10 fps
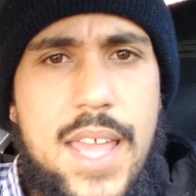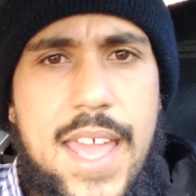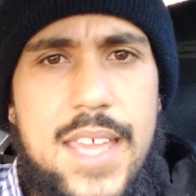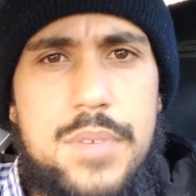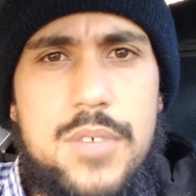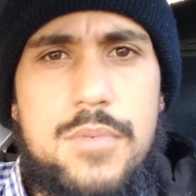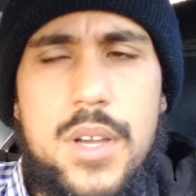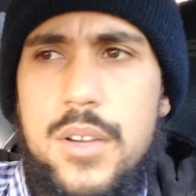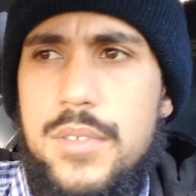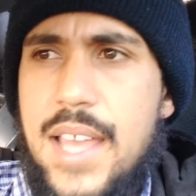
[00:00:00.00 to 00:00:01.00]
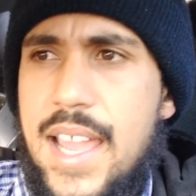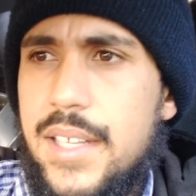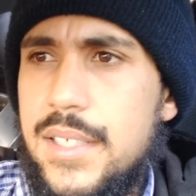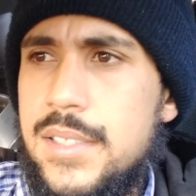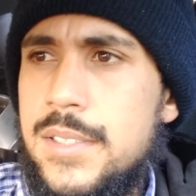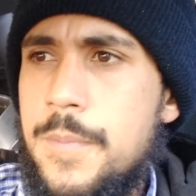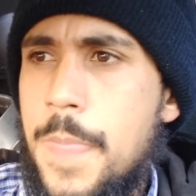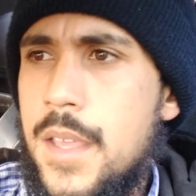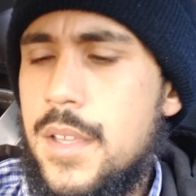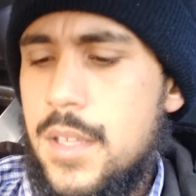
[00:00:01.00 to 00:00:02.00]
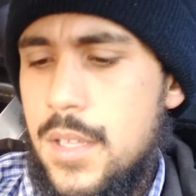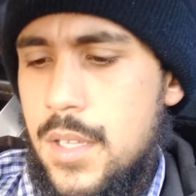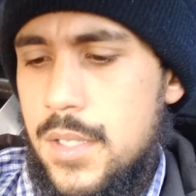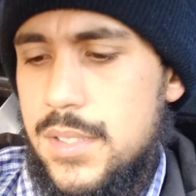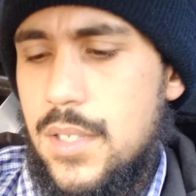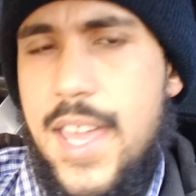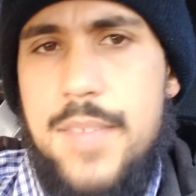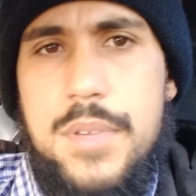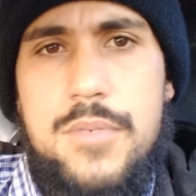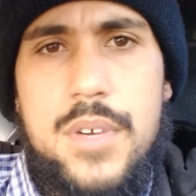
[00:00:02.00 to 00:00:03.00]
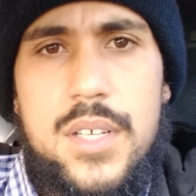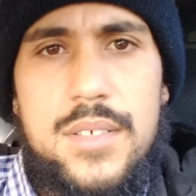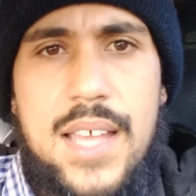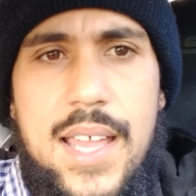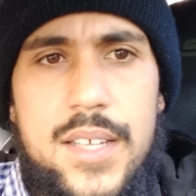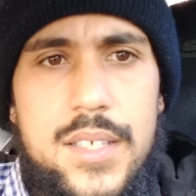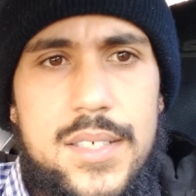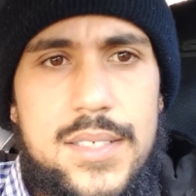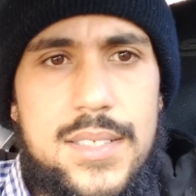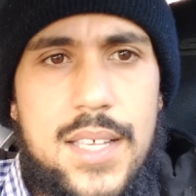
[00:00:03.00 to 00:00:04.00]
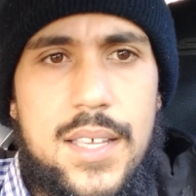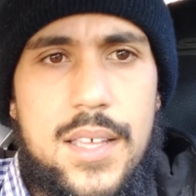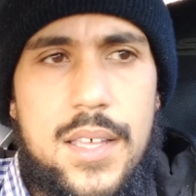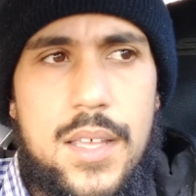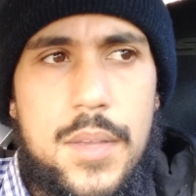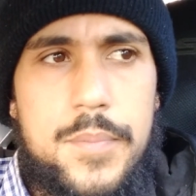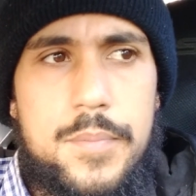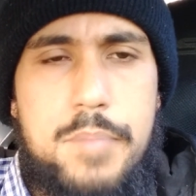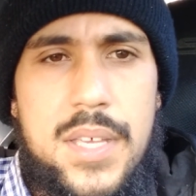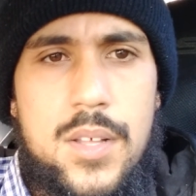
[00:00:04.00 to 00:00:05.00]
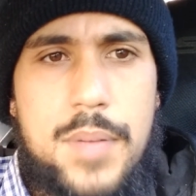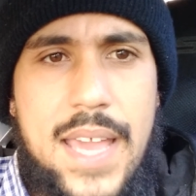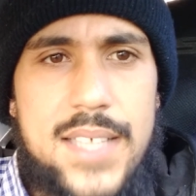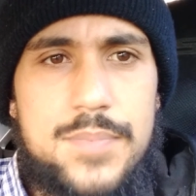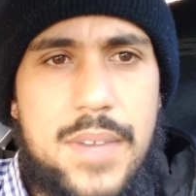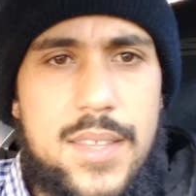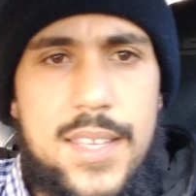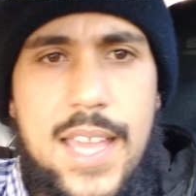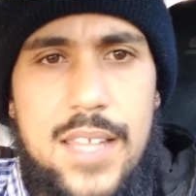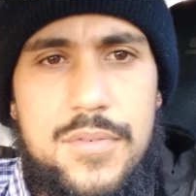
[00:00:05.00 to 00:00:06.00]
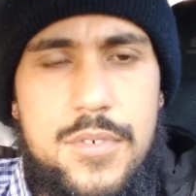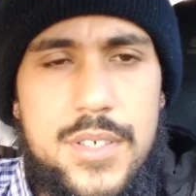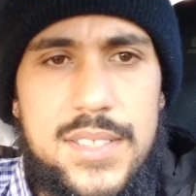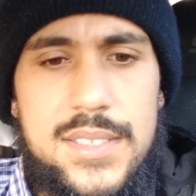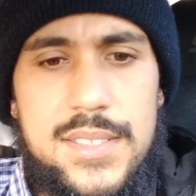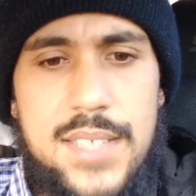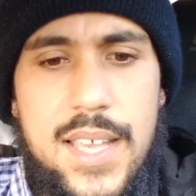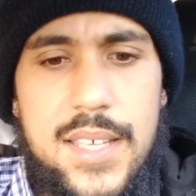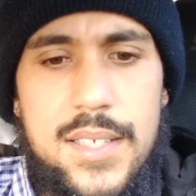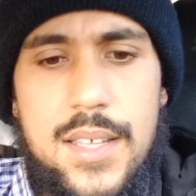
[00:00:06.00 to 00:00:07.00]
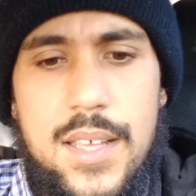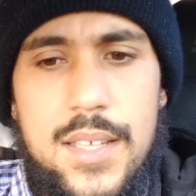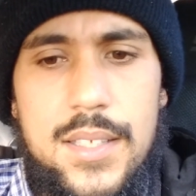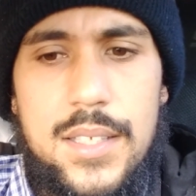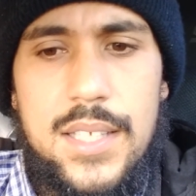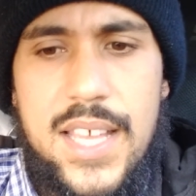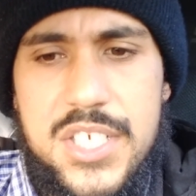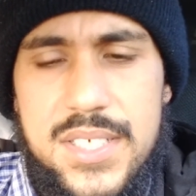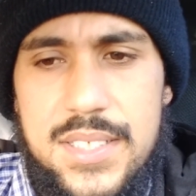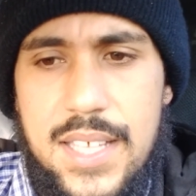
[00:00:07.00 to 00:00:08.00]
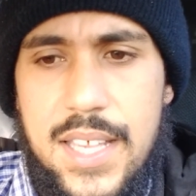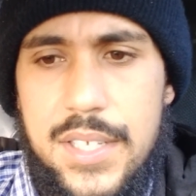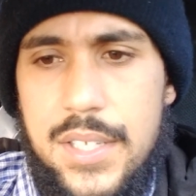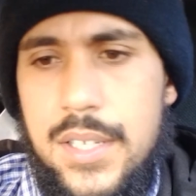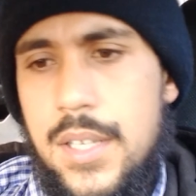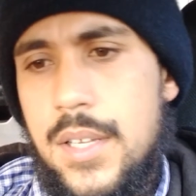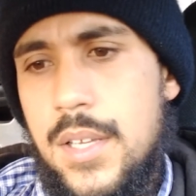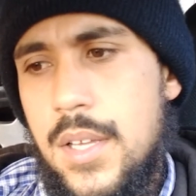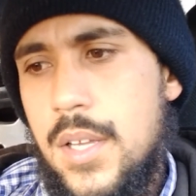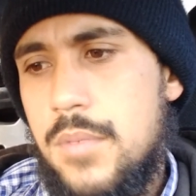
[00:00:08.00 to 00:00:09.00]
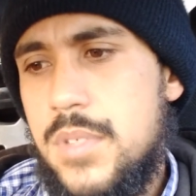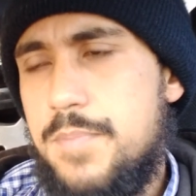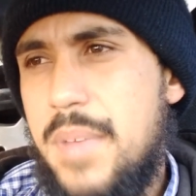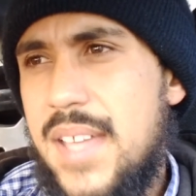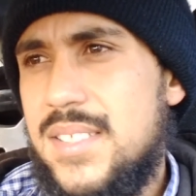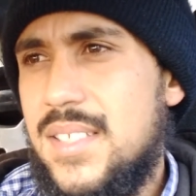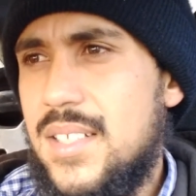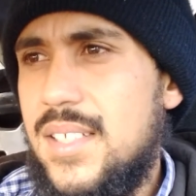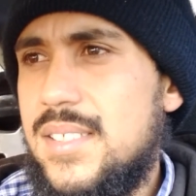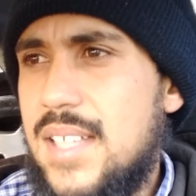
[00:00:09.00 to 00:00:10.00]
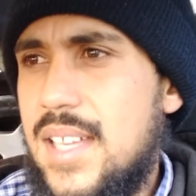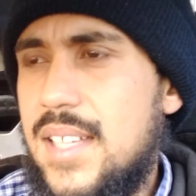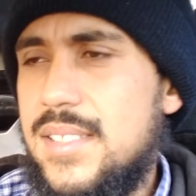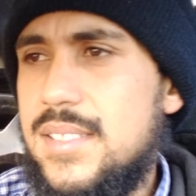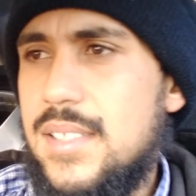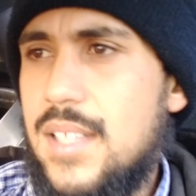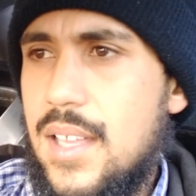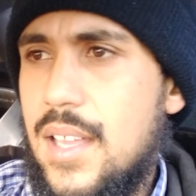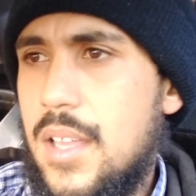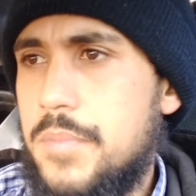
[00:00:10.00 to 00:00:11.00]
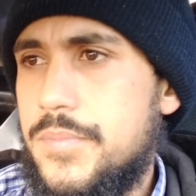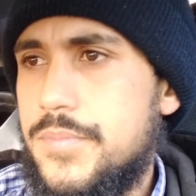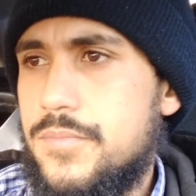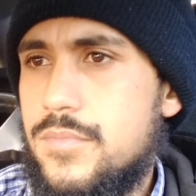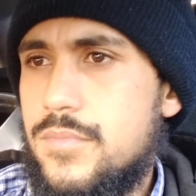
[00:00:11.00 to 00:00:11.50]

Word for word: what AB 109 is. So AB 109 is a uh, bill passed by the California state uh, legislator, which basically says um,